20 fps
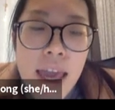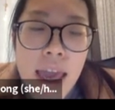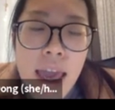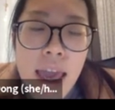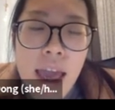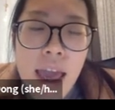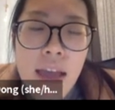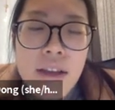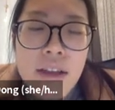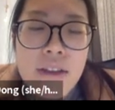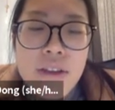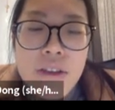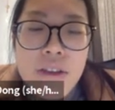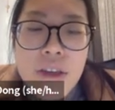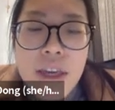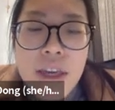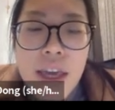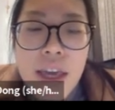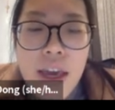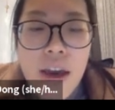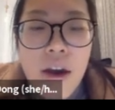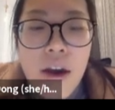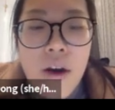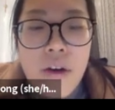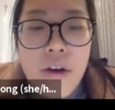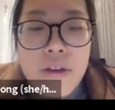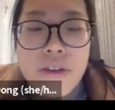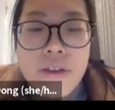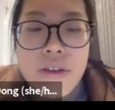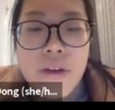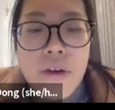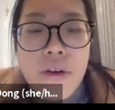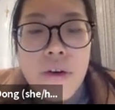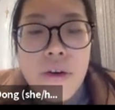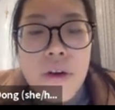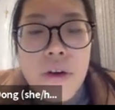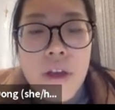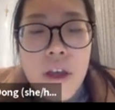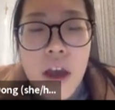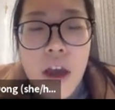And you can
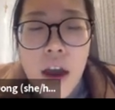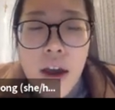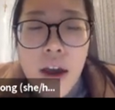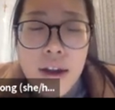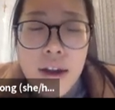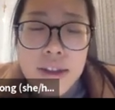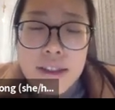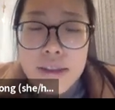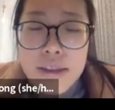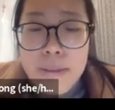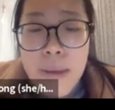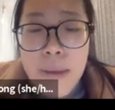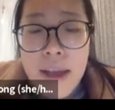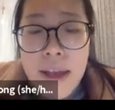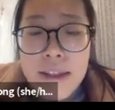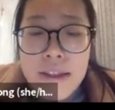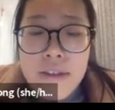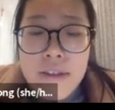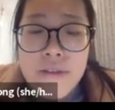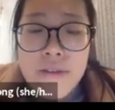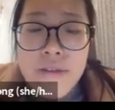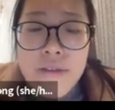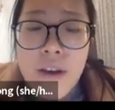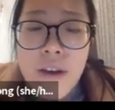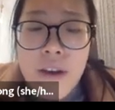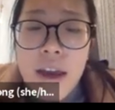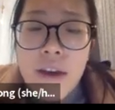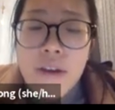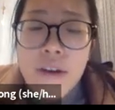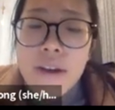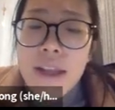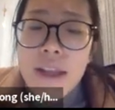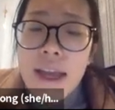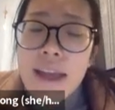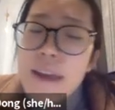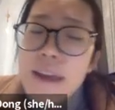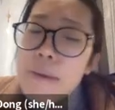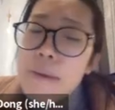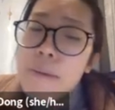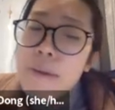also specify or
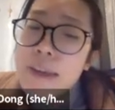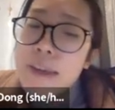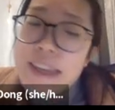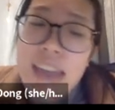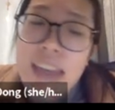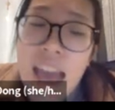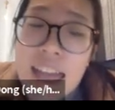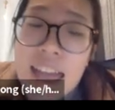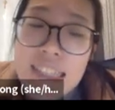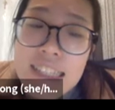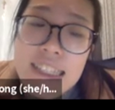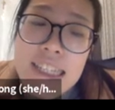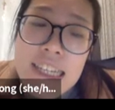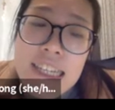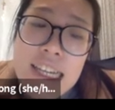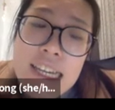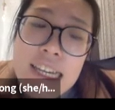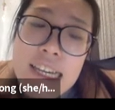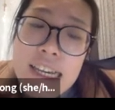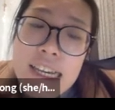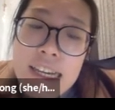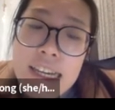like casting